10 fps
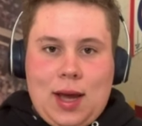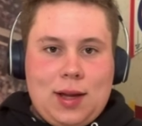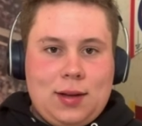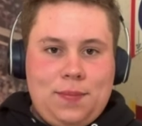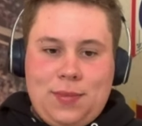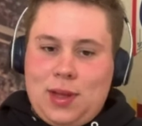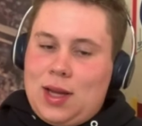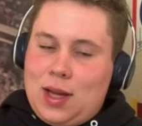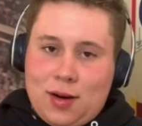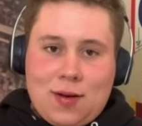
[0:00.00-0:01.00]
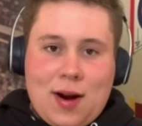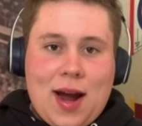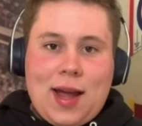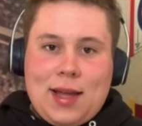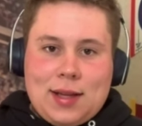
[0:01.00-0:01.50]
And you're
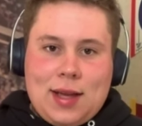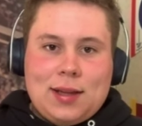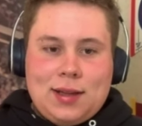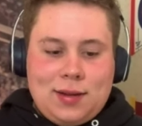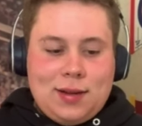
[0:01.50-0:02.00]
right. It, it